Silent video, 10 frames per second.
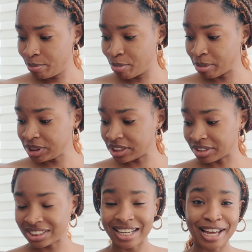
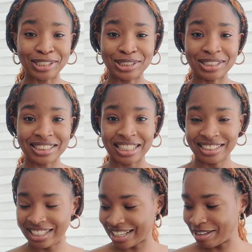Bombshell selections,
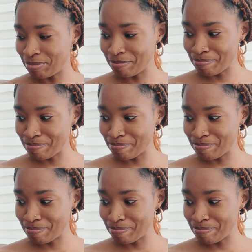and then I